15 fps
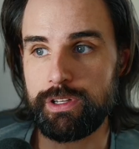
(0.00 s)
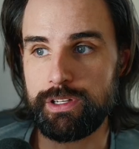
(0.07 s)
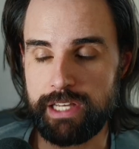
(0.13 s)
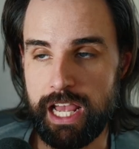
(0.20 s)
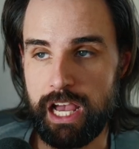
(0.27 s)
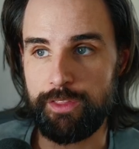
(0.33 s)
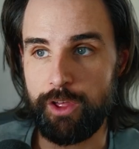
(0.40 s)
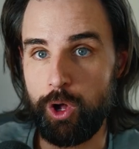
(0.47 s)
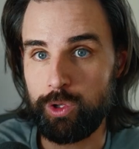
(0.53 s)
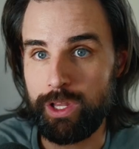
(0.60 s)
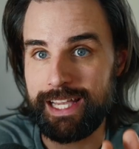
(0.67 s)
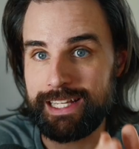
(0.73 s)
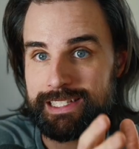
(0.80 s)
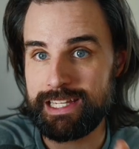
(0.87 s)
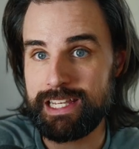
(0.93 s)
Now, the whole
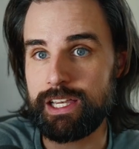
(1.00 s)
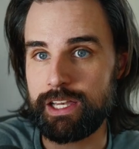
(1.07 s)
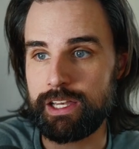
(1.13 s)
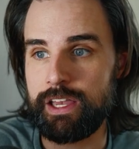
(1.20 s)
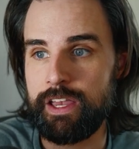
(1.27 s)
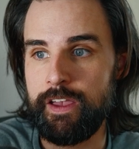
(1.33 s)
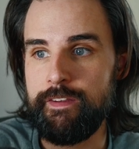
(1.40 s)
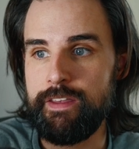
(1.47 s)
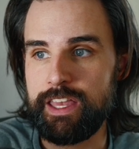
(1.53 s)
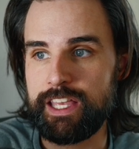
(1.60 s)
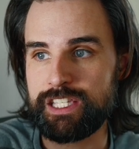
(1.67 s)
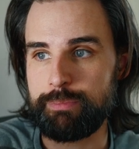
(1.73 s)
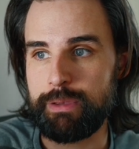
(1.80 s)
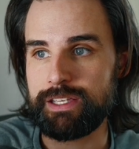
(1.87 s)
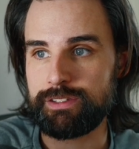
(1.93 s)
idea
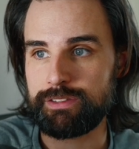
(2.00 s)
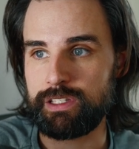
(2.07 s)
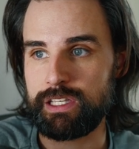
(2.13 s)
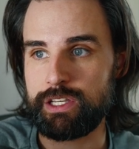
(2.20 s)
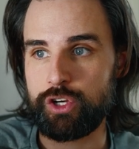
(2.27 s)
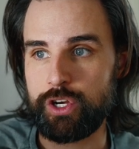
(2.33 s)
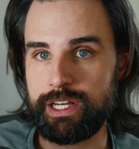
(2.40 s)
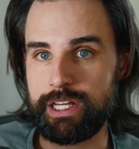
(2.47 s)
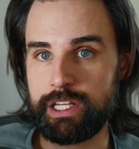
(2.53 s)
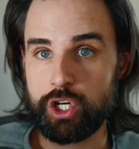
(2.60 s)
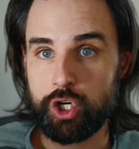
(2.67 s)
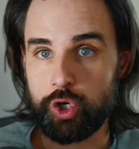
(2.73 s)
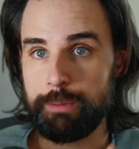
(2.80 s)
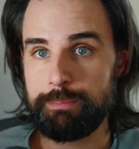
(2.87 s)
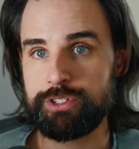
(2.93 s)
is basically creating
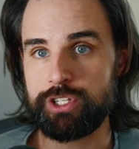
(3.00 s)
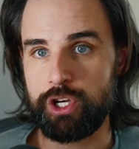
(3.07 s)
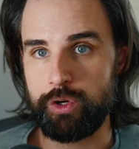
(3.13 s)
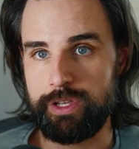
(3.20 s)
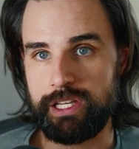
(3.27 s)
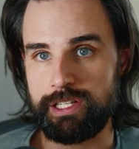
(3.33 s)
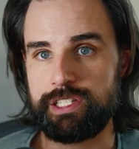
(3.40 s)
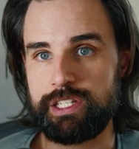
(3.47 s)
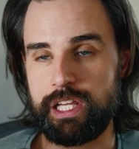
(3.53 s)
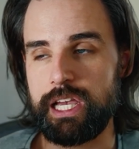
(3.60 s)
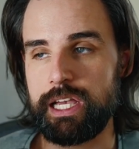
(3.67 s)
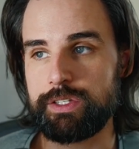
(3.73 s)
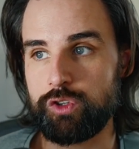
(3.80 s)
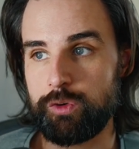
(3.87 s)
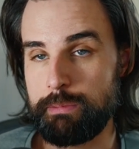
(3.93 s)
crypto
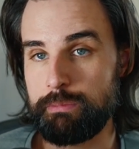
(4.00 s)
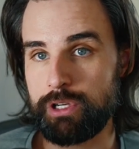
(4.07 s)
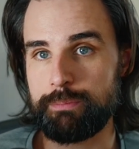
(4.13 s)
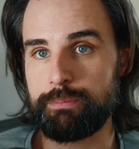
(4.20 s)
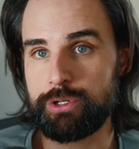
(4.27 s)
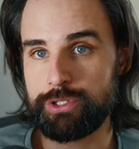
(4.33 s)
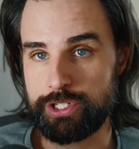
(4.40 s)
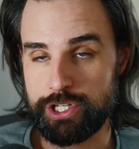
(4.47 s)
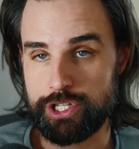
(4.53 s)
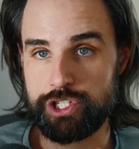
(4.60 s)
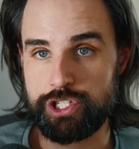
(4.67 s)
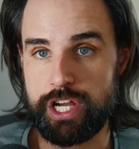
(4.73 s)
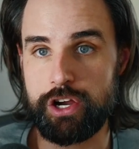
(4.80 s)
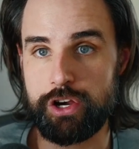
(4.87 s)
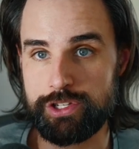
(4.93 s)
ETFs where people can purchase
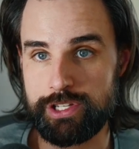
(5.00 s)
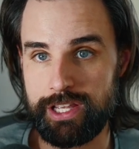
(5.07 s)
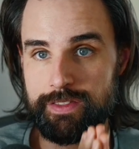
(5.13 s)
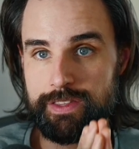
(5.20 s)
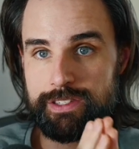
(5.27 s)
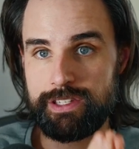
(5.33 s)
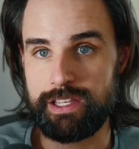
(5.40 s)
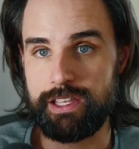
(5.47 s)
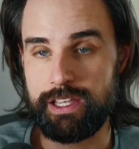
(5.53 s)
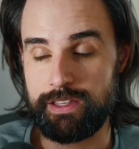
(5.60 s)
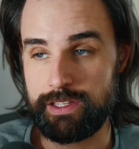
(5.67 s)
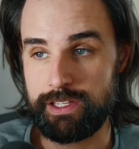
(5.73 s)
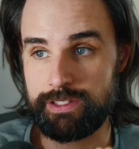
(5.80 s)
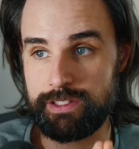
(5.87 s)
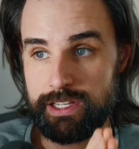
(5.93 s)
shares in this in
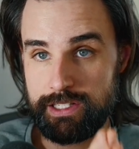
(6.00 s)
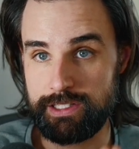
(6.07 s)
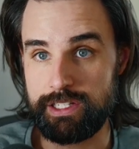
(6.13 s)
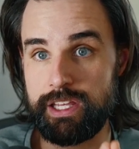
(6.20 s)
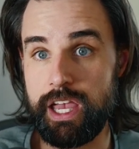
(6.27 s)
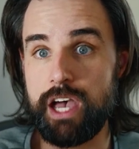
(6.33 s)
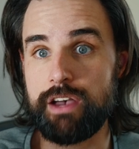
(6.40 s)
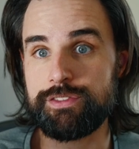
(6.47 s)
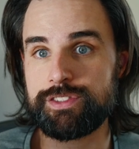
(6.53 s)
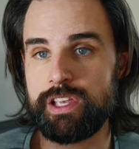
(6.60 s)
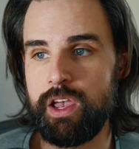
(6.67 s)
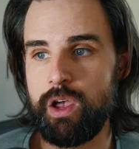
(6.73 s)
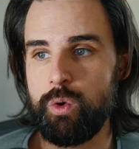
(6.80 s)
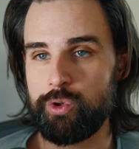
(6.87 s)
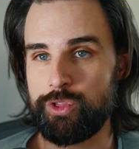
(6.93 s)
these ETFs
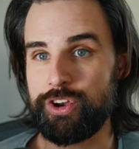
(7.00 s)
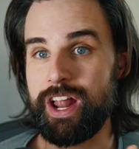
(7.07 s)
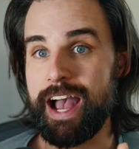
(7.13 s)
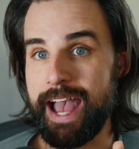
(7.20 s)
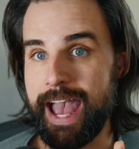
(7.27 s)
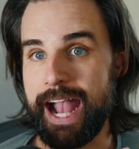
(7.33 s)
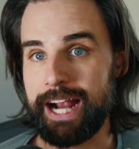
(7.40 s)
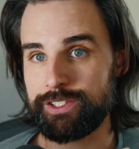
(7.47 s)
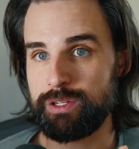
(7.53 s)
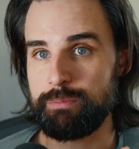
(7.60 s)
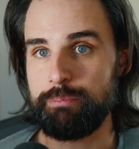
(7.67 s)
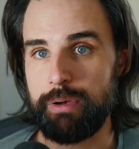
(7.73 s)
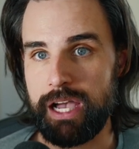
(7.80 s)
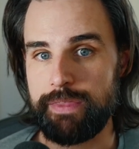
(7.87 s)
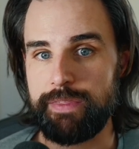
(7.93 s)
where they're not actually
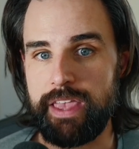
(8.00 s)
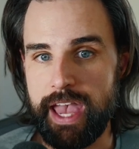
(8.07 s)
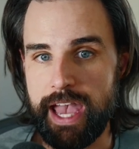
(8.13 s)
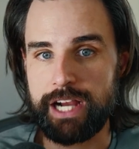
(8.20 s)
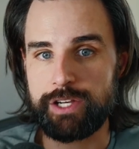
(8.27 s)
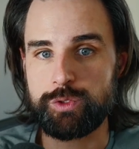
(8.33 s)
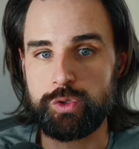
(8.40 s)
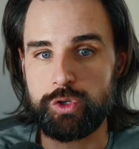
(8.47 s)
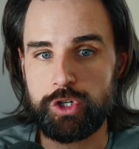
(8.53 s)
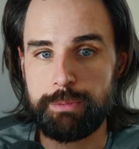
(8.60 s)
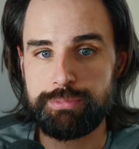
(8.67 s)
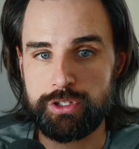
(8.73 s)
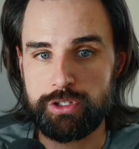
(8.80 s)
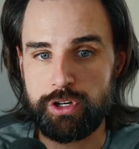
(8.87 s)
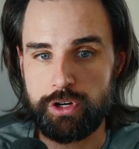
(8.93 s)
buying the actual
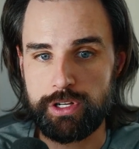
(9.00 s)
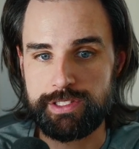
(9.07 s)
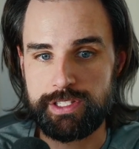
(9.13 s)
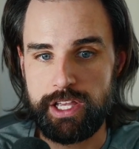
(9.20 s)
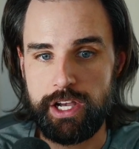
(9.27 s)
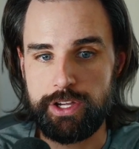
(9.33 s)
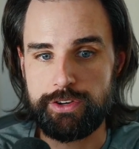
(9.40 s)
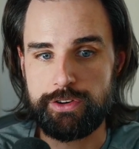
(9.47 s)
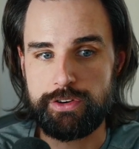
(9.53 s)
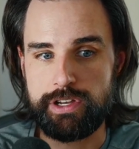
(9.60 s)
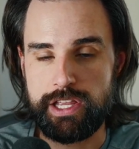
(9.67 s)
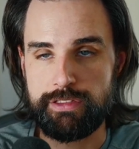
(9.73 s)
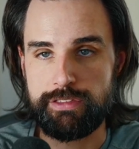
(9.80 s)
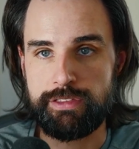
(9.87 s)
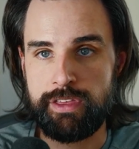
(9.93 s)
cryptocurrency
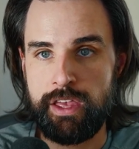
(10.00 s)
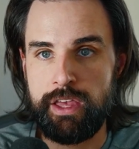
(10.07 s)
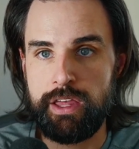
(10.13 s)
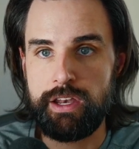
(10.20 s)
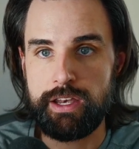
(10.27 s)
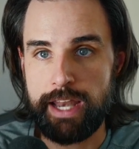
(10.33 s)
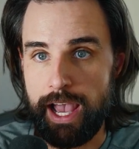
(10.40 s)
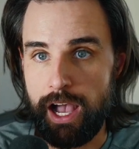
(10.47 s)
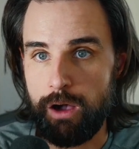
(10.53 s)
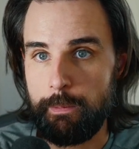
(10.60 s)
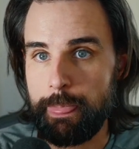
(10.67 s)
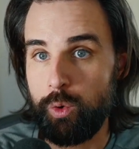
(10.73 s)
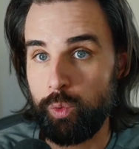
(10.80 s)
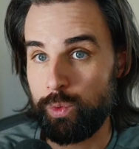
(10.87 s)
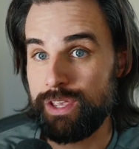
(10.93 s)
underneath. Now,
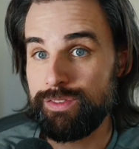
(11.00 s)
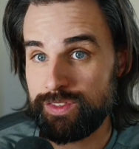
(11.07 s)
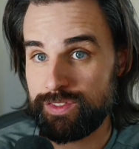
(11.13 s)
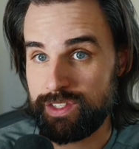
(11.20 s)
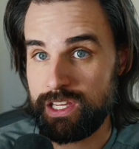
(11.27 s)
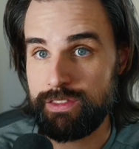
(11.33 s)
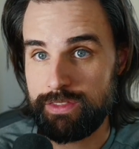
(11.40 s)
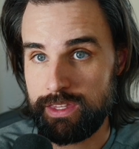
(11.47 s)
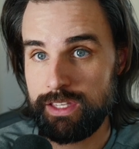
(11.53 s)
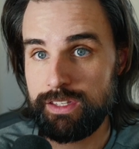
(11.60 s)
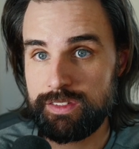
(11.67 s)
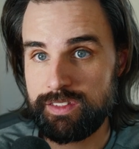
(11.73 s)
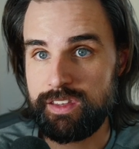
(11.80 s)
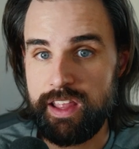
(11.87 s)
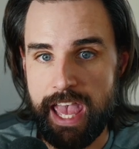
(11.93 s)
we've seen
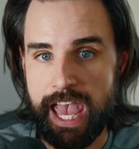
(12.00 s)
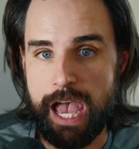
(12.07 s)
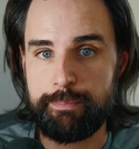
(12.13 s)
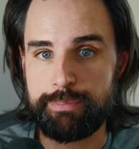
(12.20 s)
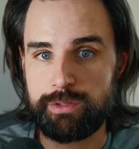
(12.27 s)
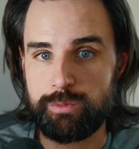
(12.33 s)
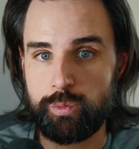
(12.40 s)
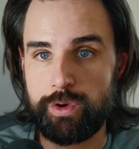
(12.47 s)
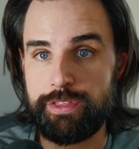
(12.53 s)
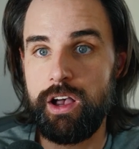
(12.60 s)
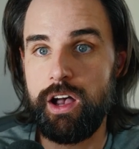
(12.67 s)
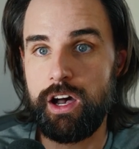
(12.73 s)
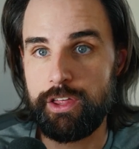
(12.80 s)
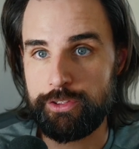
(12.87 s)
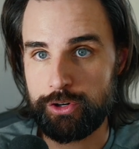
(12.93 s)
this happen with
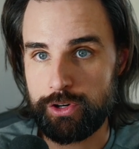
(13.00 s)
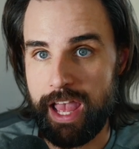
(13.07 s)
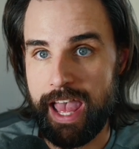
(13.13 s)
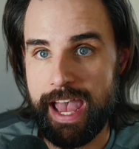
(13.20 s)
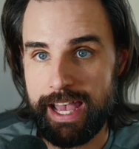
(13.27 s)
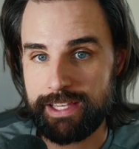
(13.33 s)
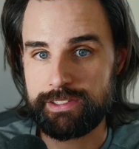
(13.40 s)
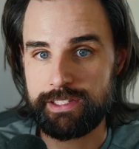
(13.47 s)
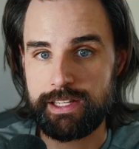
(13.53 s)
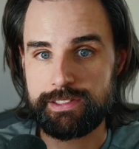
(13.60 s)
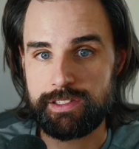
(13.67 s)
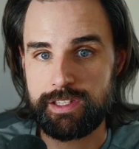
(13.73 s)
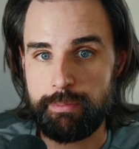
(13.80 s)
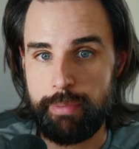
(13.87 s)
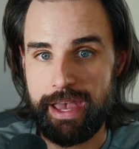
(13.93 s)
other assets
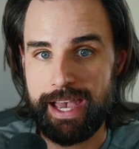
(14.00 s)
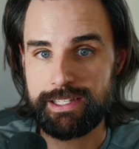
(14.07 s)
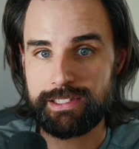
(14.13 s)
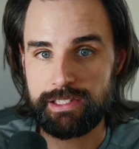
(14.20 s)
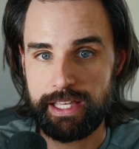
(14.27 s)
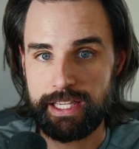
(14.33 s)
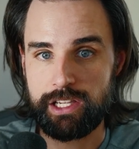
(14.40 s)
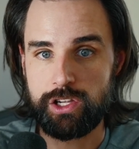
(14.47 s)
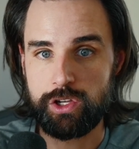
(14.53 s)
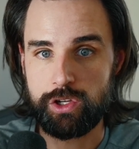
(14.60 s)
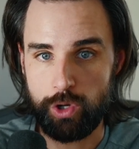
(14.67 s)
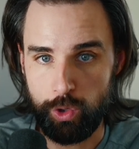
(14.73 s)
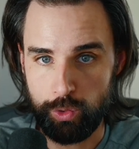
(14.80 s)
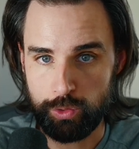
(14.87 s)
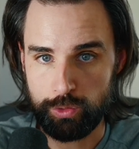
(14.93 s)
in the past, like
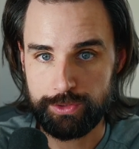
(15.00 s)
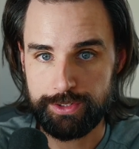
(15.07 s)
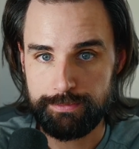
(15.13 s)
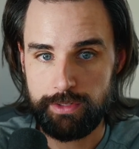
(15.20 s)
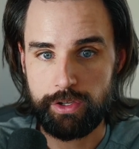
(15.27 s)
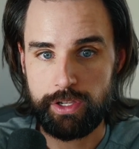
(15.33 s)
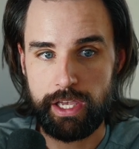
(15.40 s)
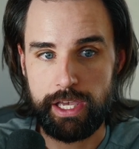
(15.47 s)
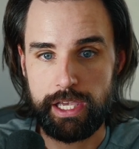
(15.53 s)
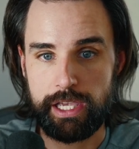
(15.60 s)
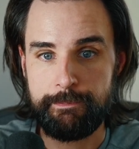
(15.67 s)
gold, okay?